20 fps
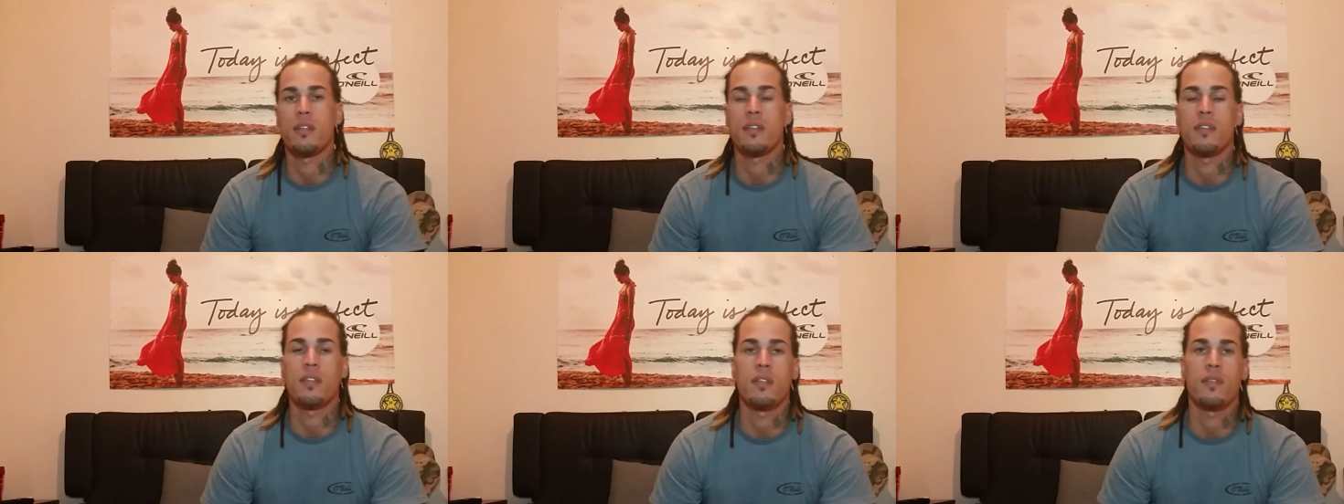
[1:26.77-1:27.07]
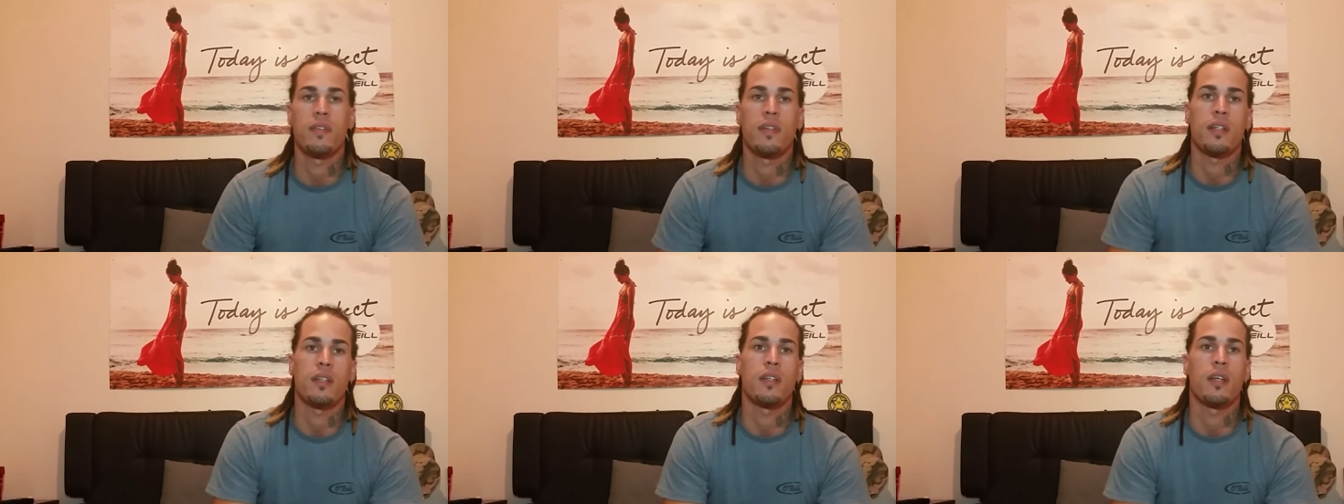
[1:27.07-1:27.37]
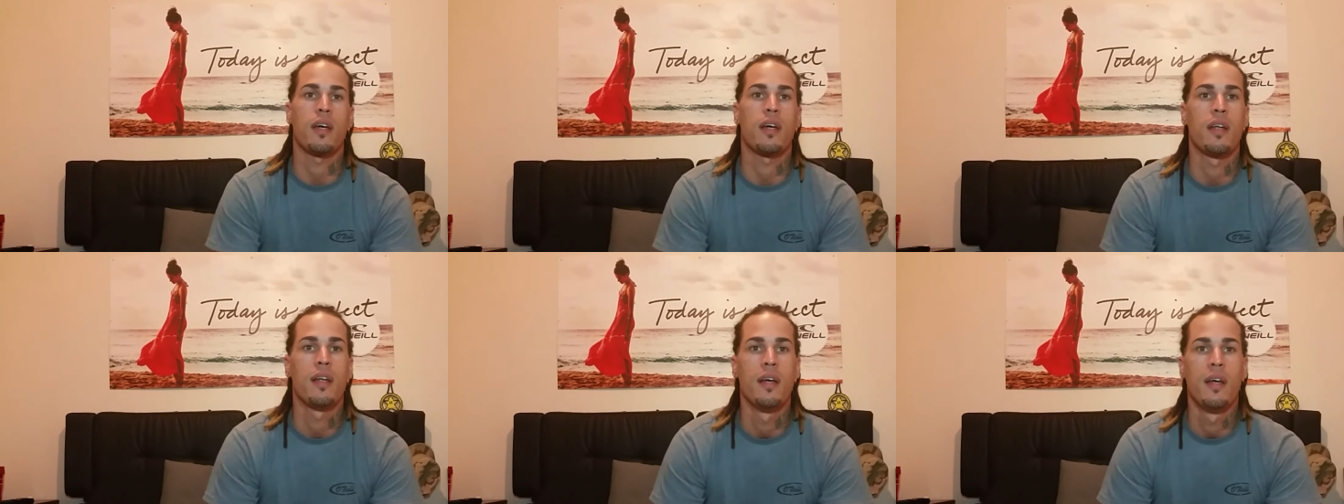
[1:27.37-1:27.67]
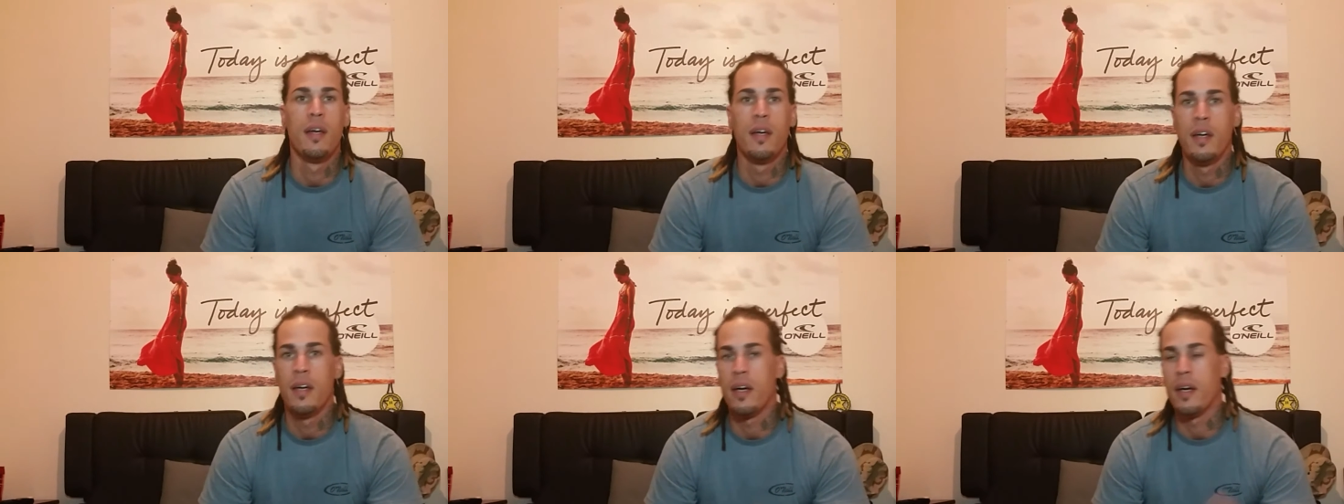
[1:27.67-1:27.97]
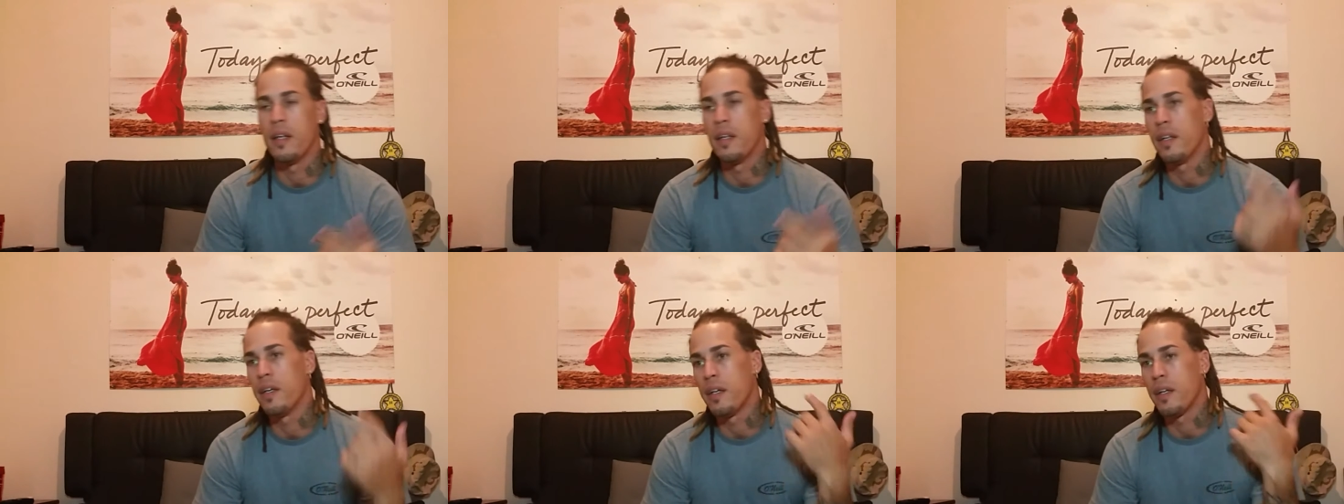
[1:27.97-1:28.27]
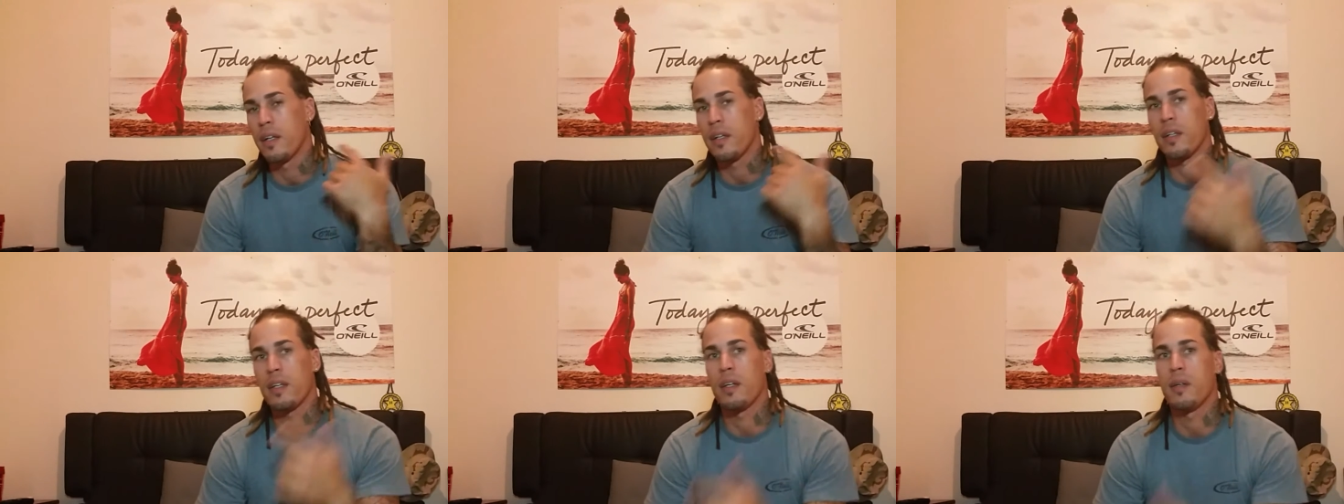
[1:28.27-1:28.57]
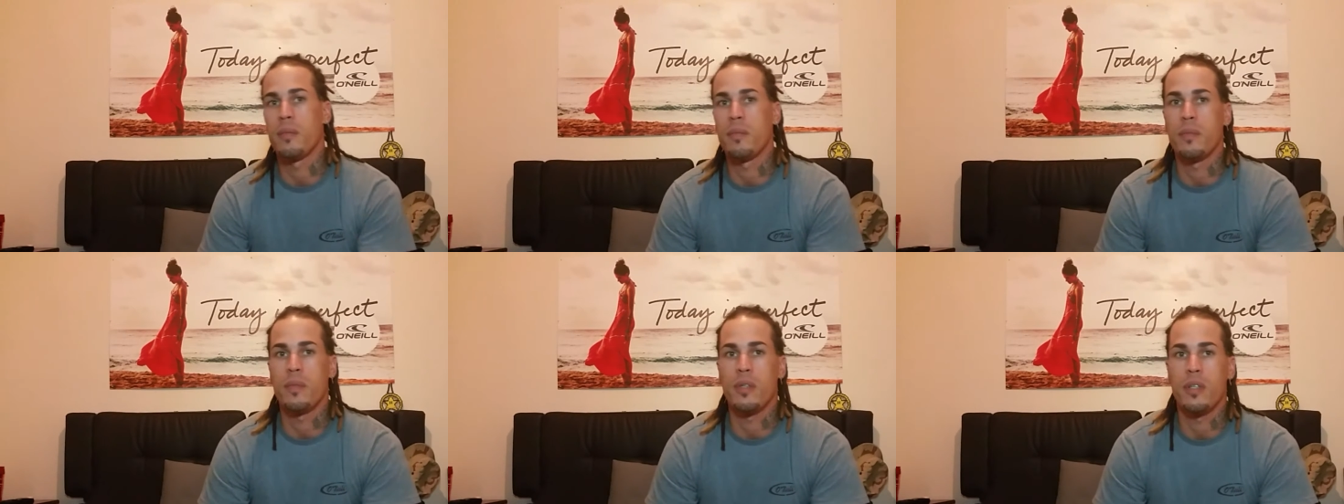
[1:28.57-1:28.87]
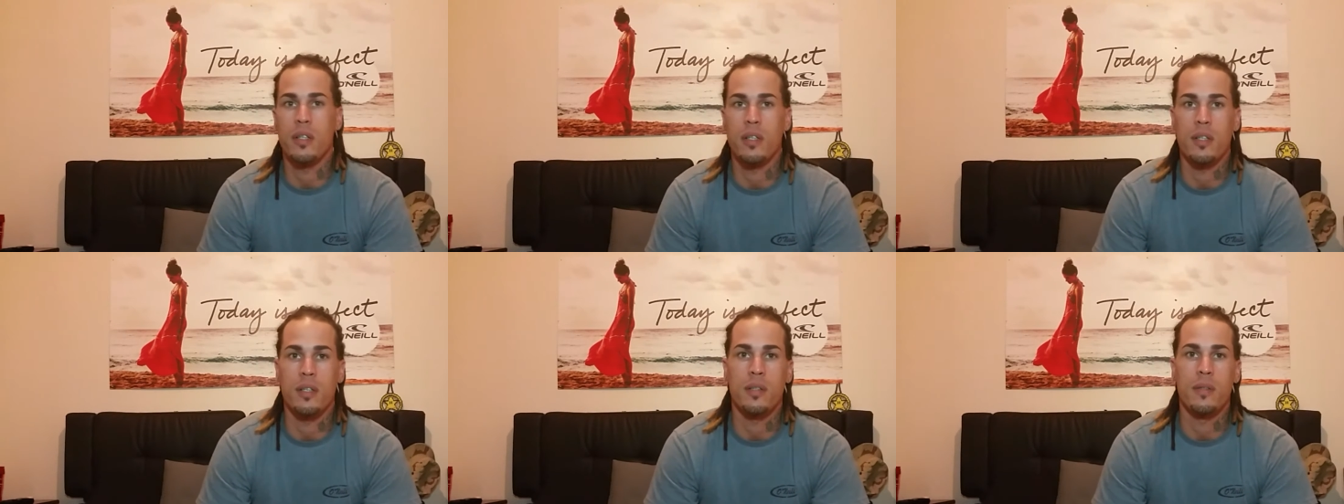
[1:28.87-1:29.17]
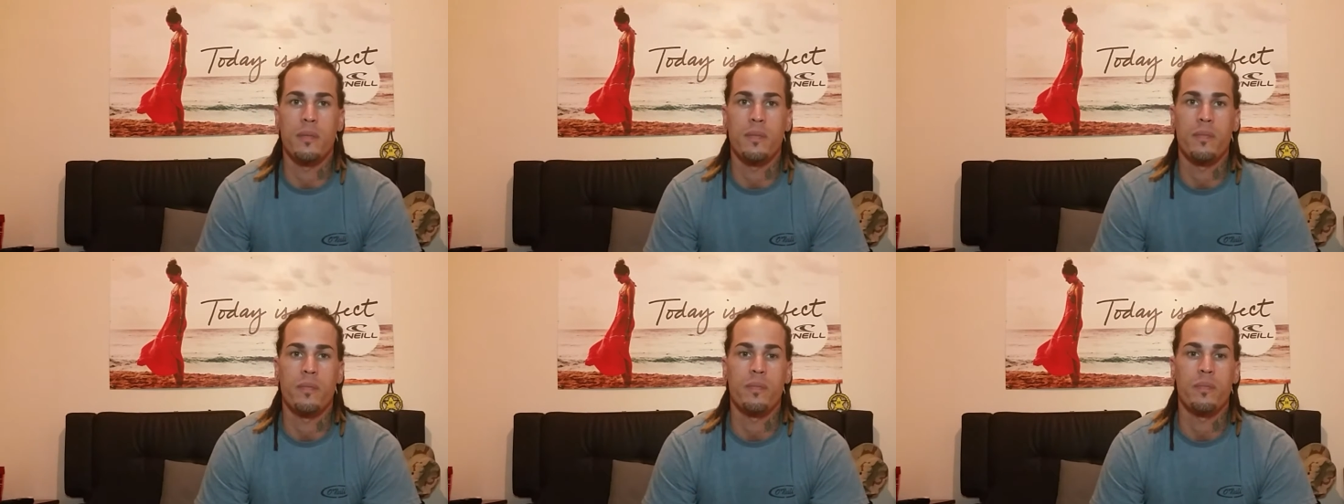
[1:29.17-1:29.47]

and stuff like that. And then I get my